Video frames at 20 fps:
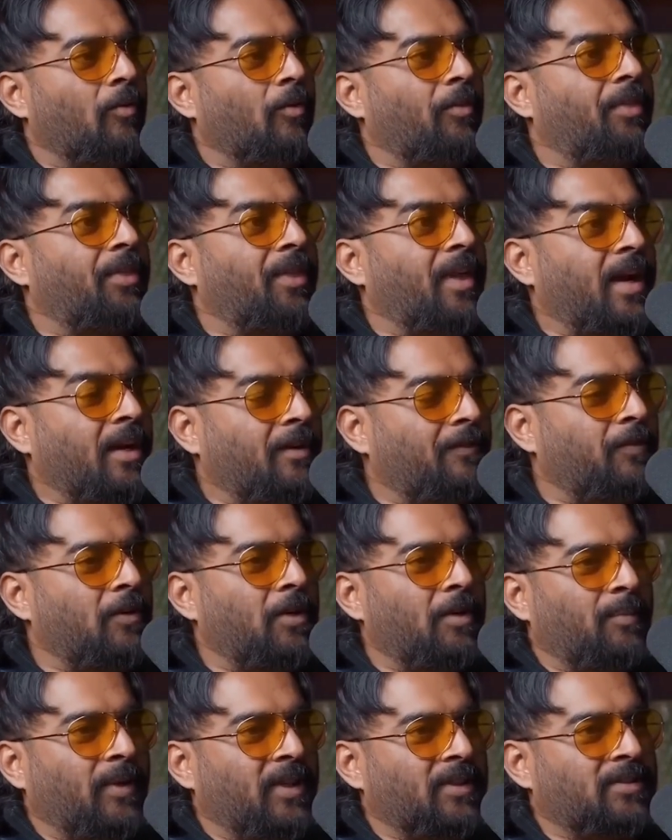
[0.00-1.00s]

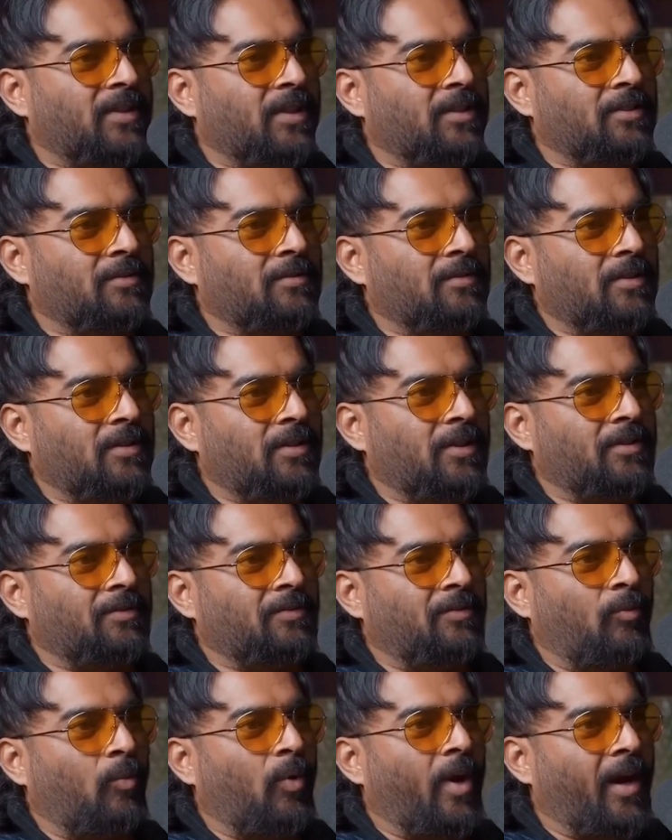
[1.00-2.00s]
Thankfully, my son is
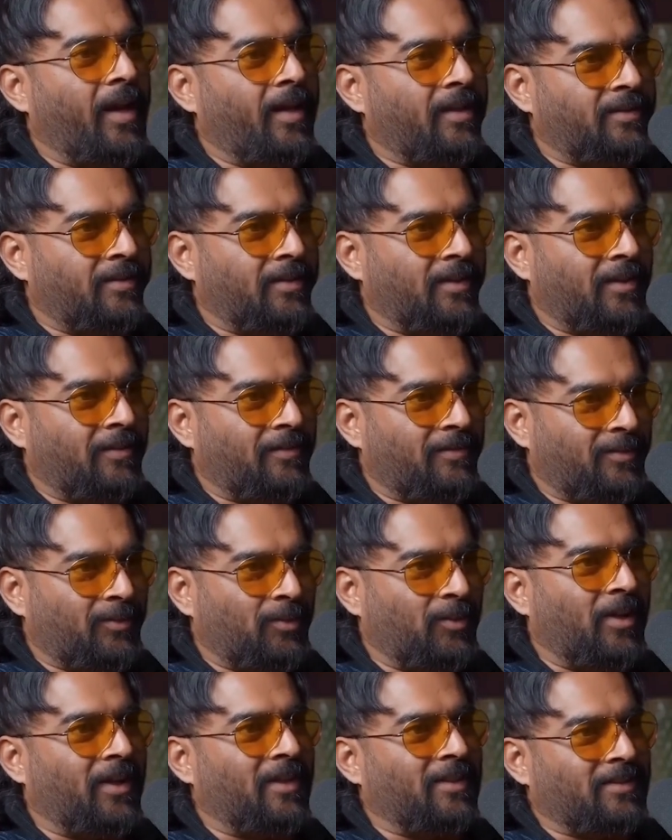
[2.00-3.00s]
wise enough
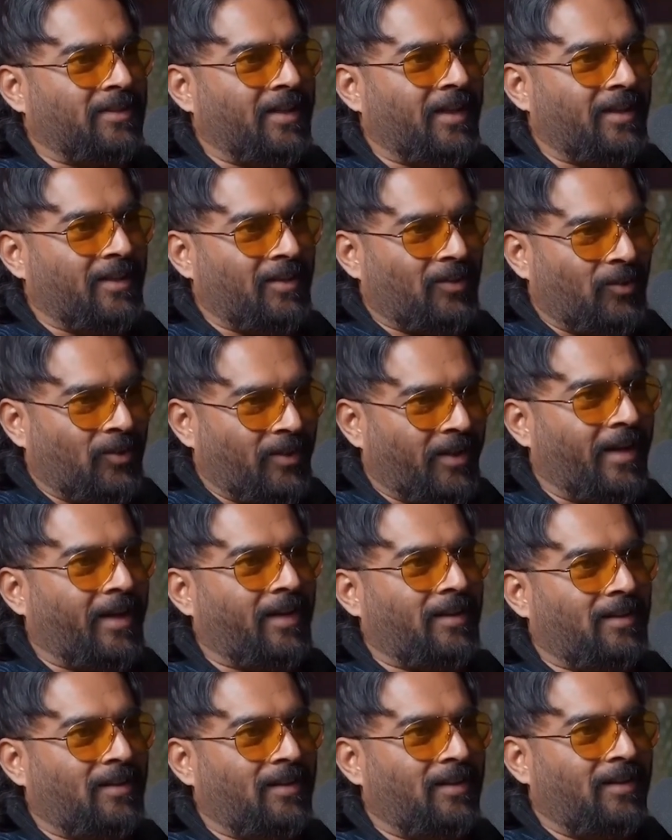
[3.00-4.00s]
to understand all that.
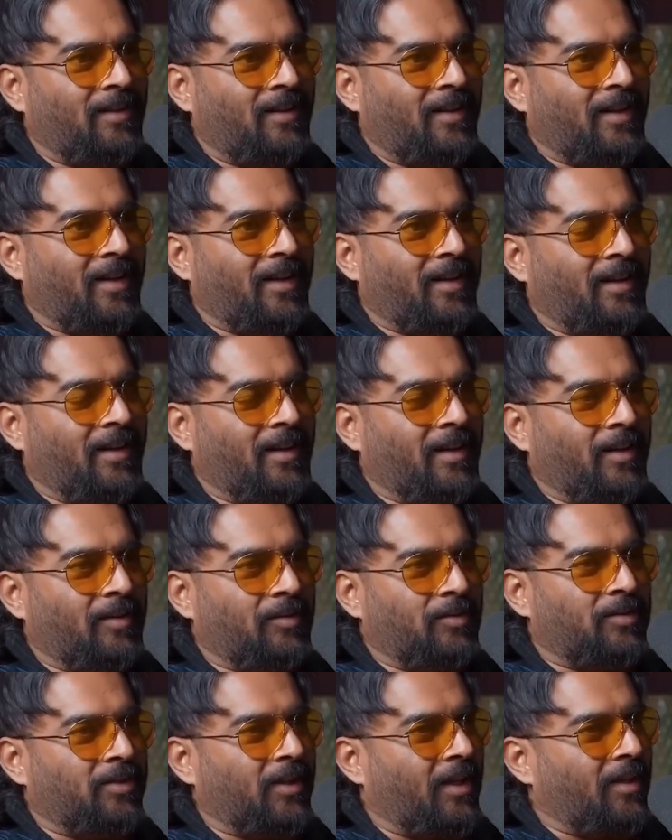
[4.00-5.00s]
And
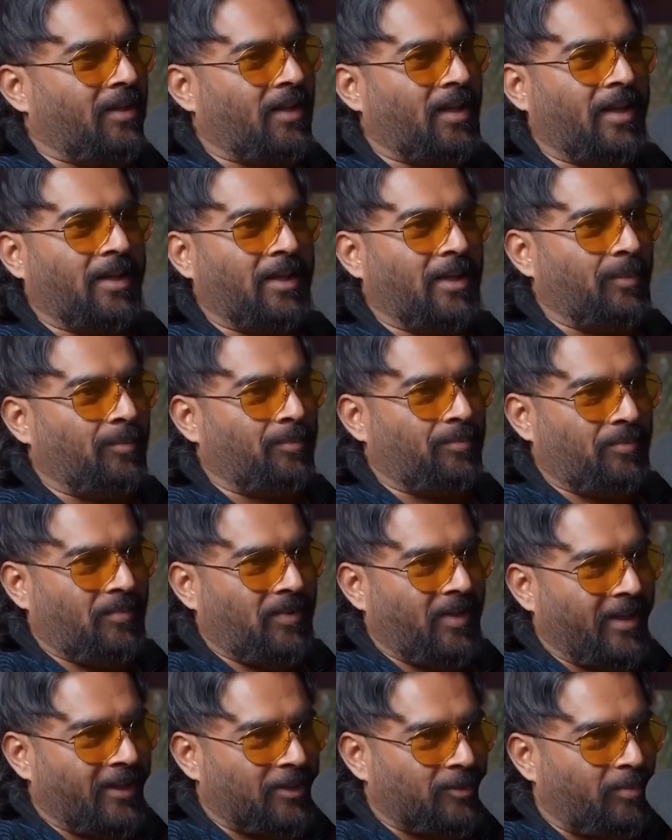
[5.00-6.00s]
Sarita and I keep
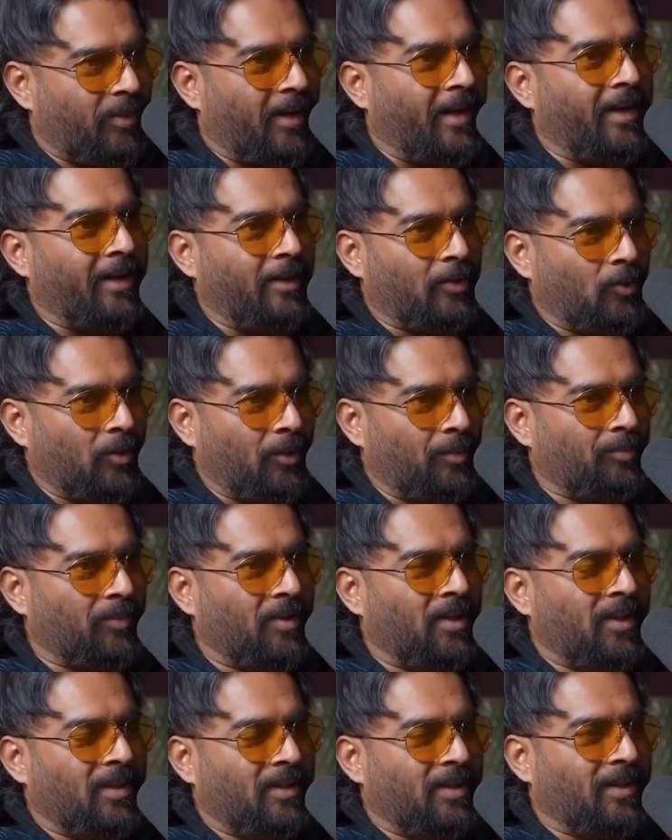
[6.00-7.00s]
explaining to him
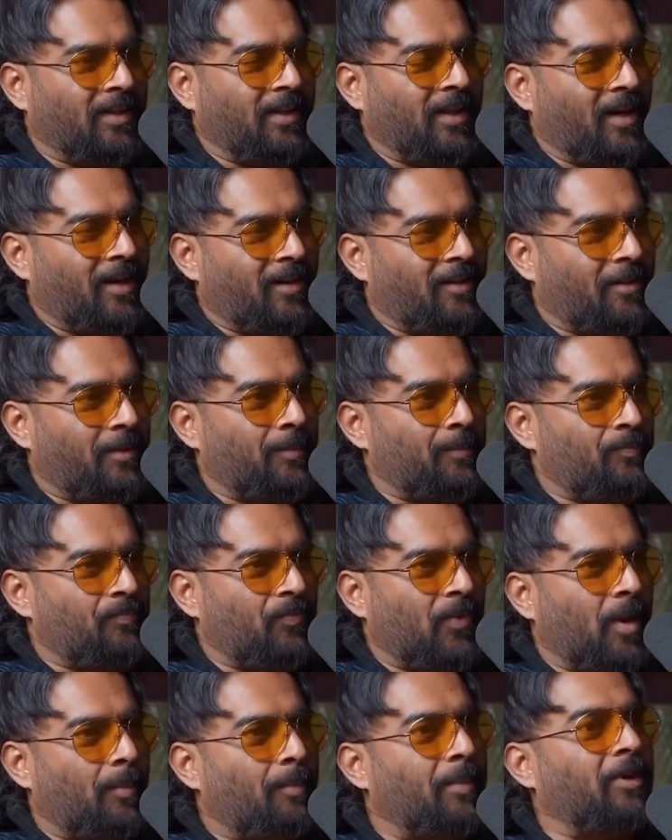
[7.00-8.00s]
that there are
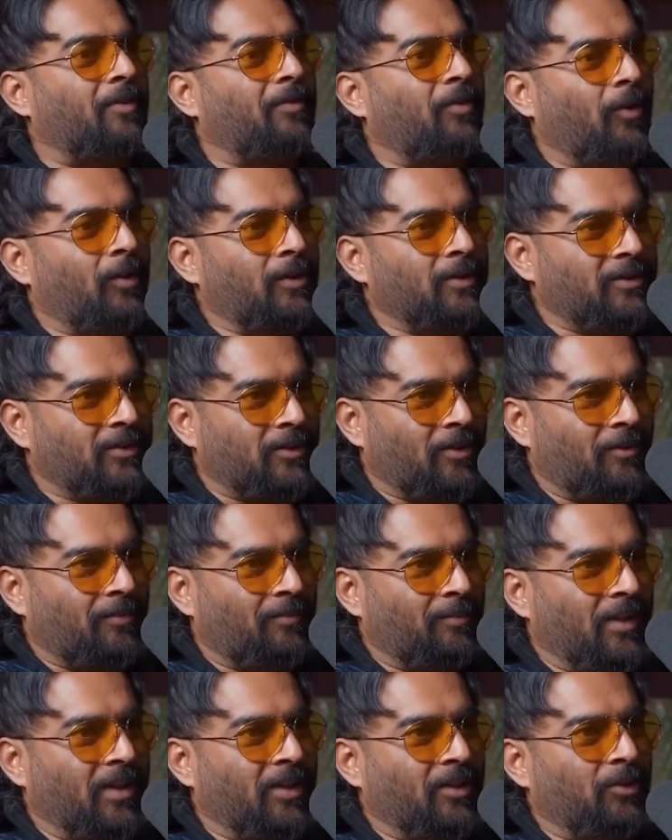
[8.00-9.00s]
pitfalls
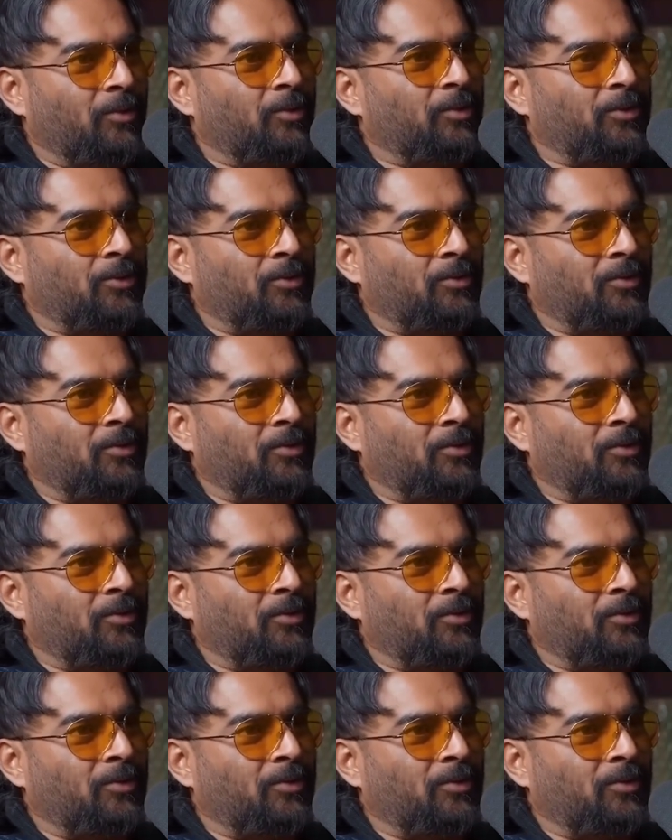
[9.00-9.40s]
of being used to